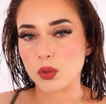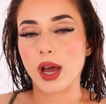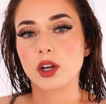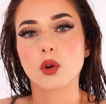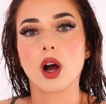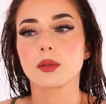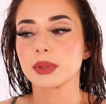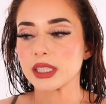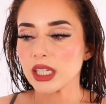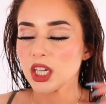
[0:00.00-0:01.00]
So I don't know, I'll
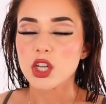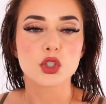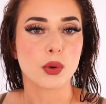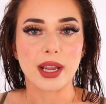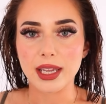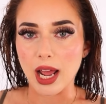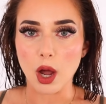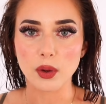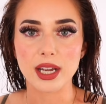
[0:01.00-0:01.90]
be trying it out.